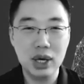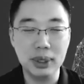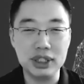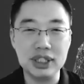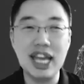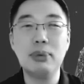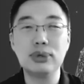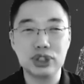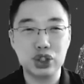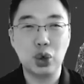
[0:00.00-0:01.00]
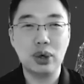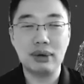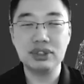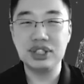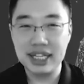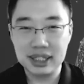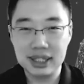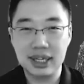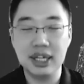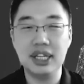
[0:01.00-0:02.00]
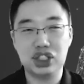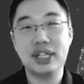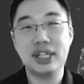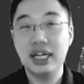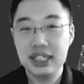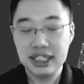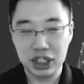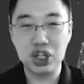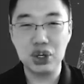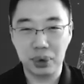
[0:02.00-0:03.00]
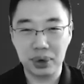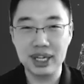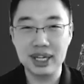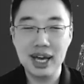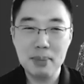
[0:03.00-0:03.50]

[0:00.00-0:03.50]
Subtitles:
which is able to store our data and digital identity securely.